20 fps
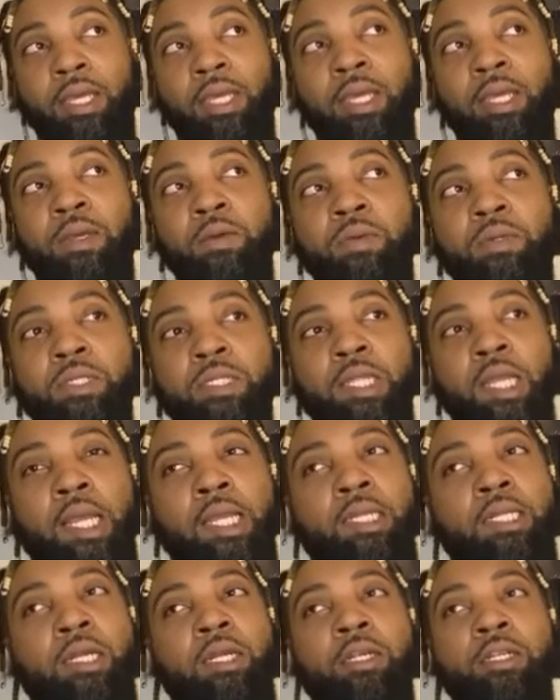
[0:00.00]
it was like
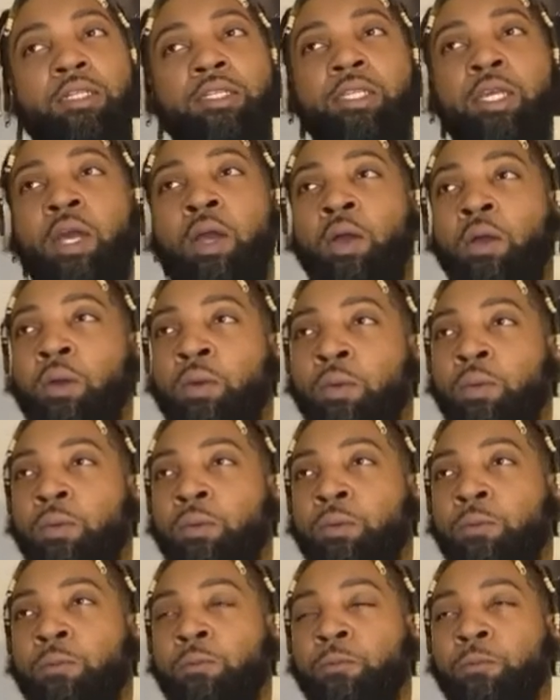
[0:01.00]
her
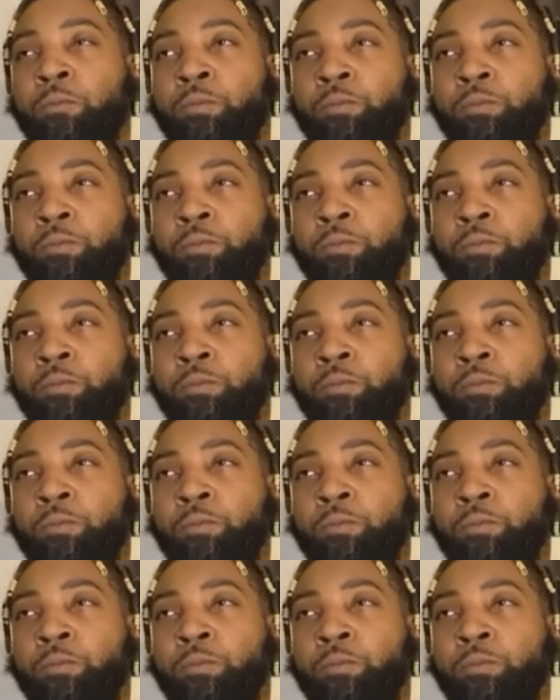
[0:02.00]
tone.